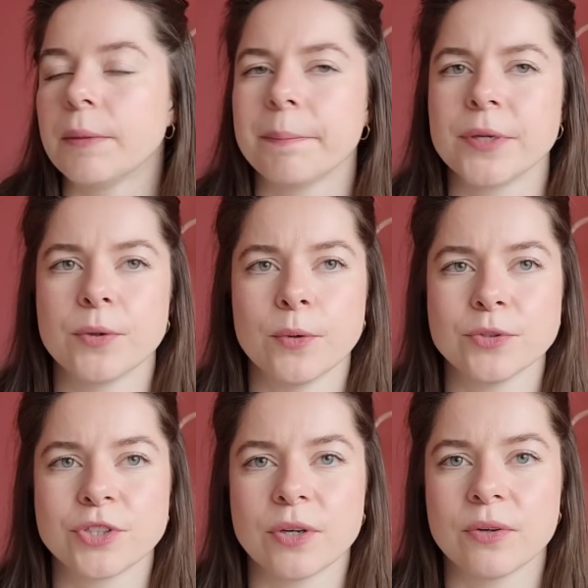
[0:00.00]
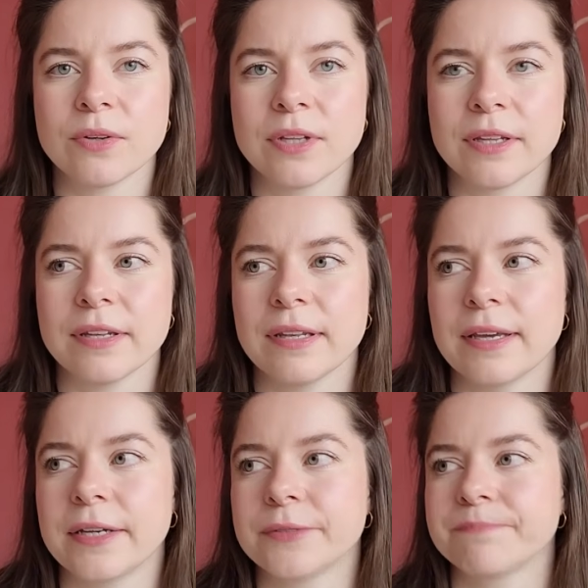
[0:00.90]
but also
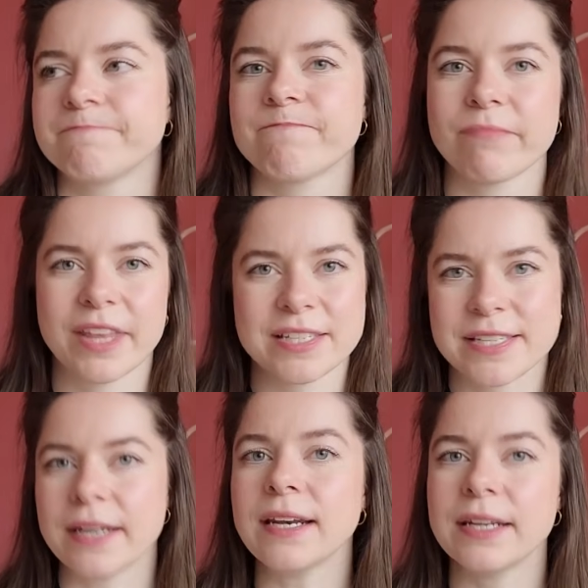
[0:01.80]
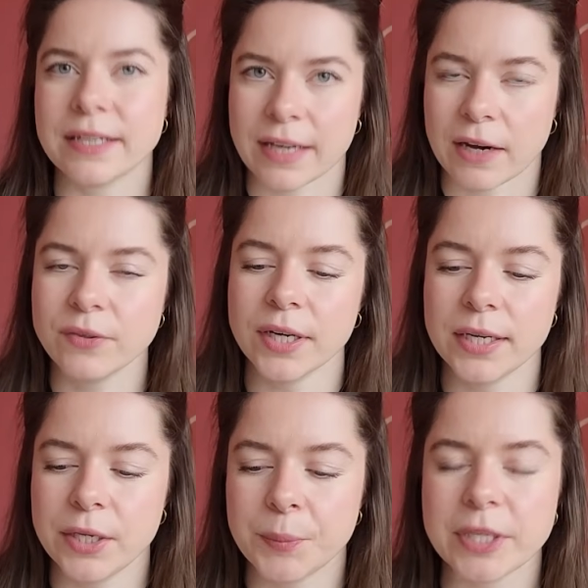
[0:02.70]
like settling down a
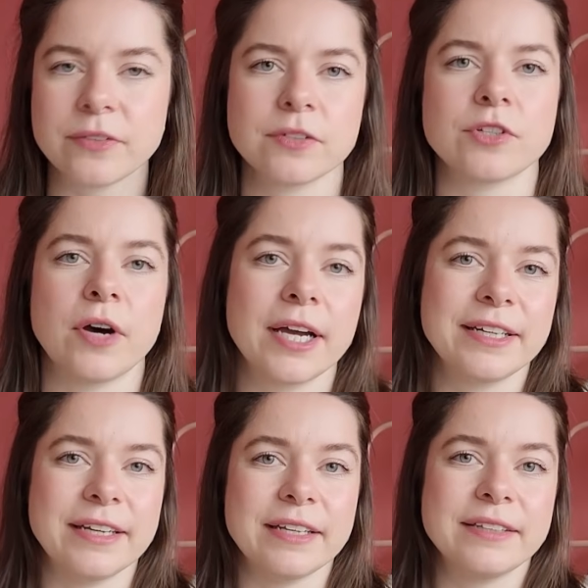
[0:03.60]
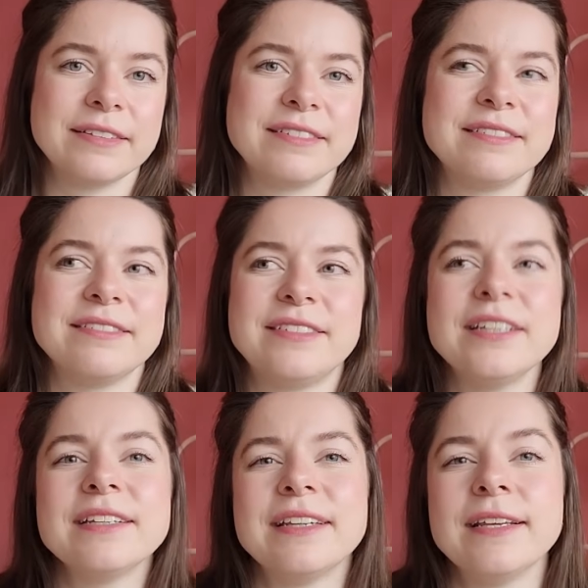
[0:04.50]
little bit. So I
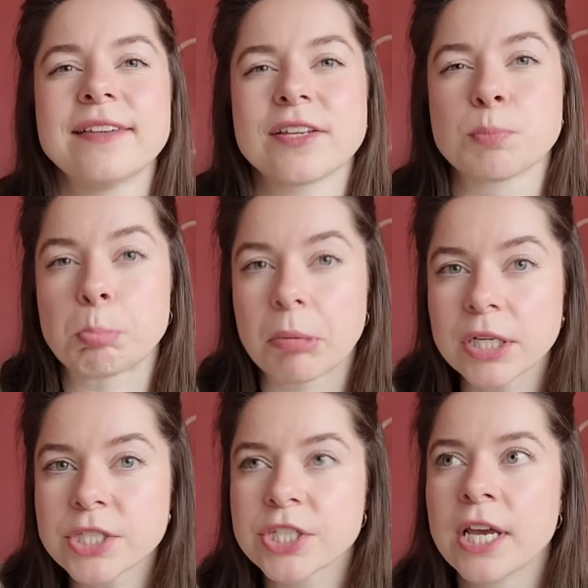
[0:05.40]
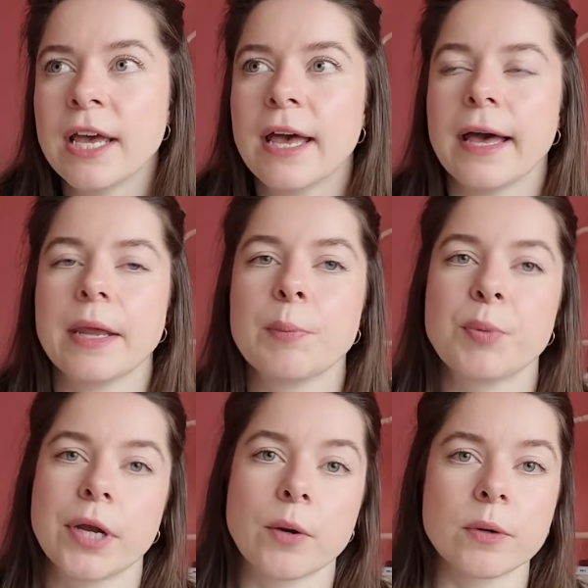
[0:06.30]
didn't knit as much, and I
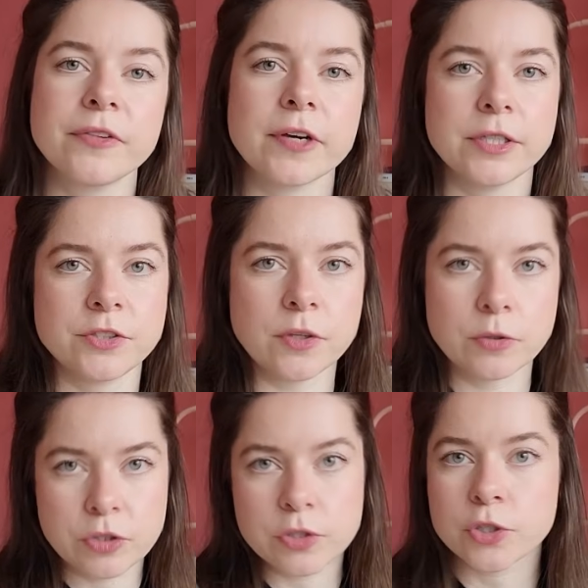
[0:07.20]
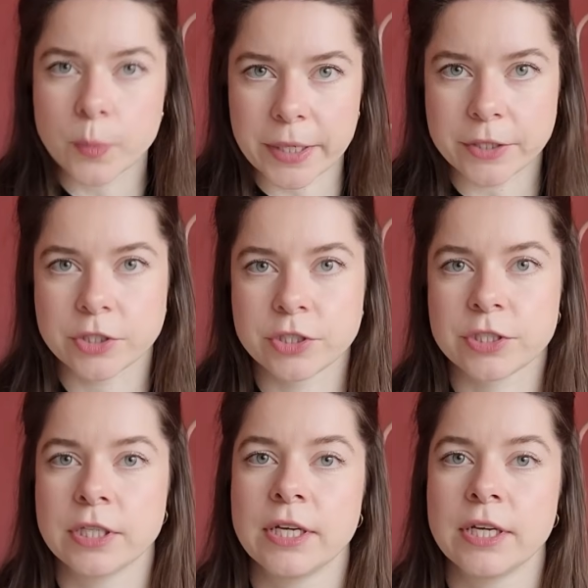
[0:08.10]
prioritized those sweaters